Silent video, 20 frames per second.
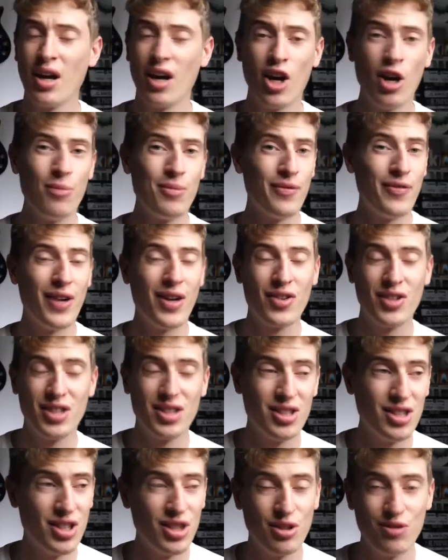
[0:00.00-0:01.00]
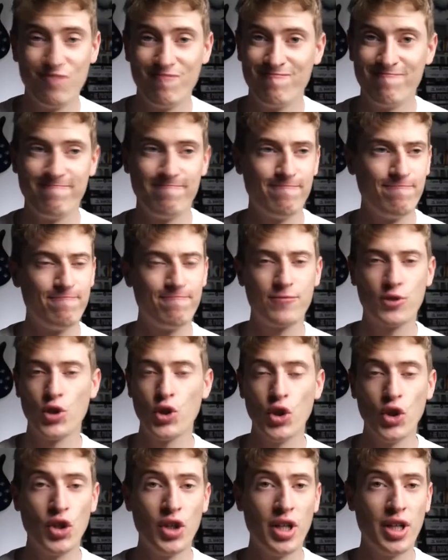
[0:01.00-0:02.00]
I hope you found this, you know,
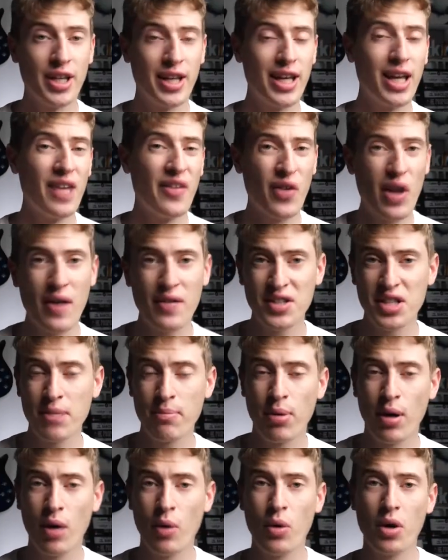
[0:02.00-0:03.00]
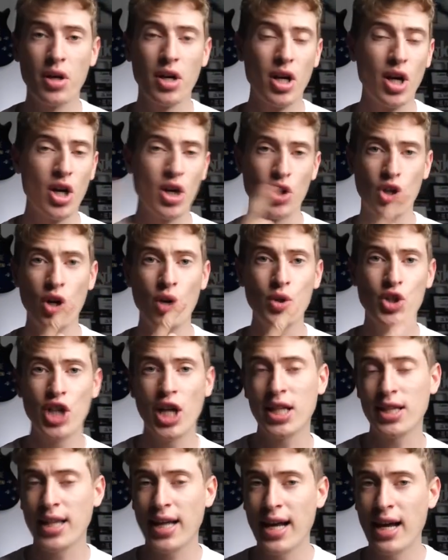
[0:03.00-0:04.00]
good. And again, if you haven't seen part one, go
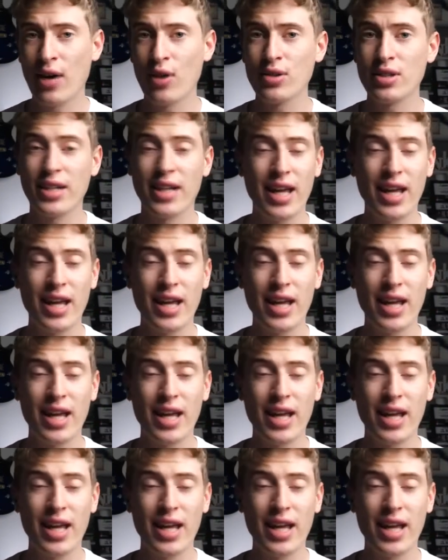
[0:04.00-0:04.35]
check that out.